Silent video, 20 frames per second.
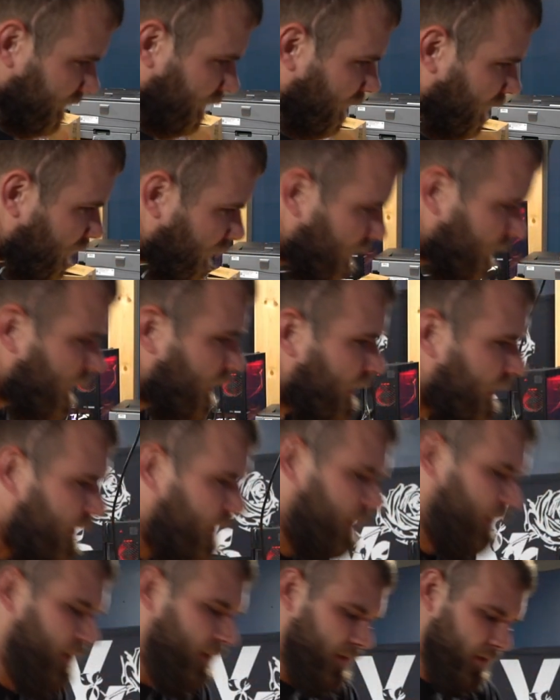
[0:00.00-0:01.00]
on
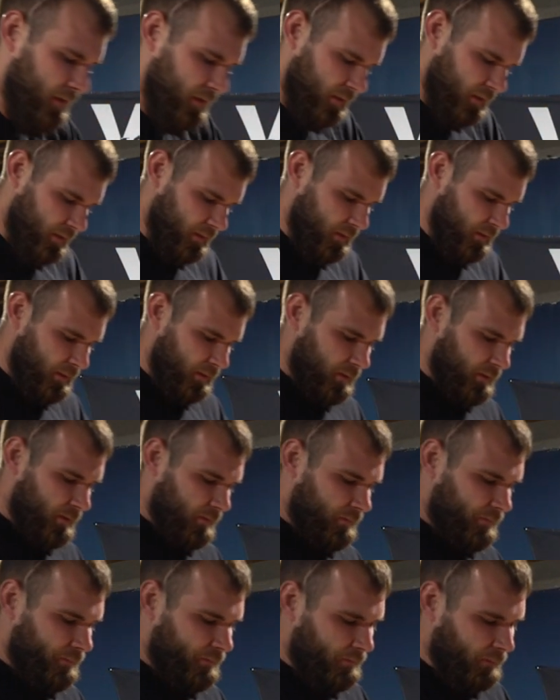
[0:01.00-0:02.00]
a
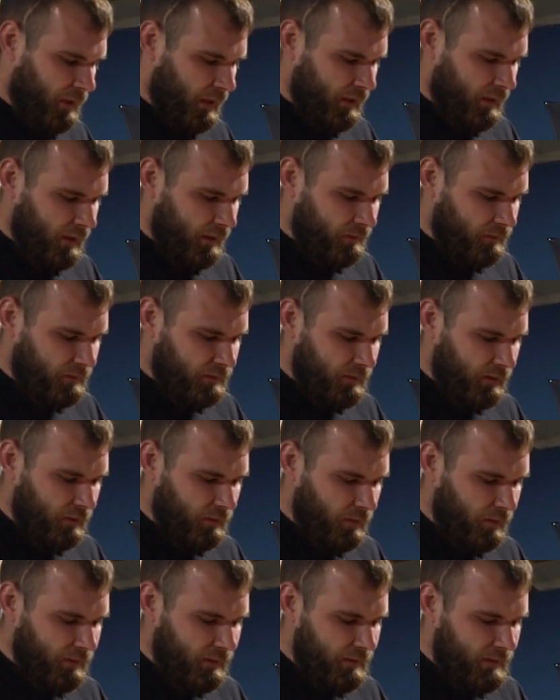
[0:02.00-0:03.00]
mic cover sticker on the